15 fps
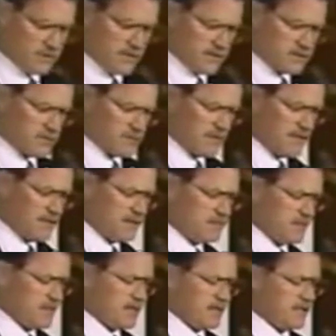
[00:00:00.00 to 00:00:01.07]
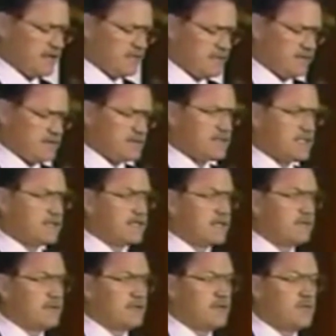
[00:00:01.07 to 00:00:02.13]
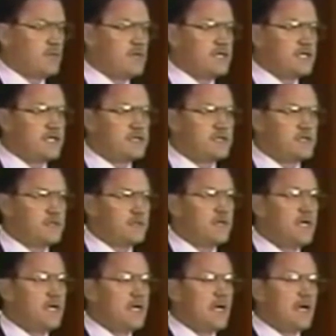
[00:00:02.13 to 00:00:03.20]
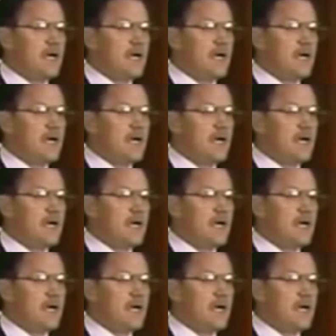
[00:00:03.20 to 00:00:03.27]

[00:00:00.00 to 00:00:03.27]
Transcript: There has rarely been any evidence that they really wanted to,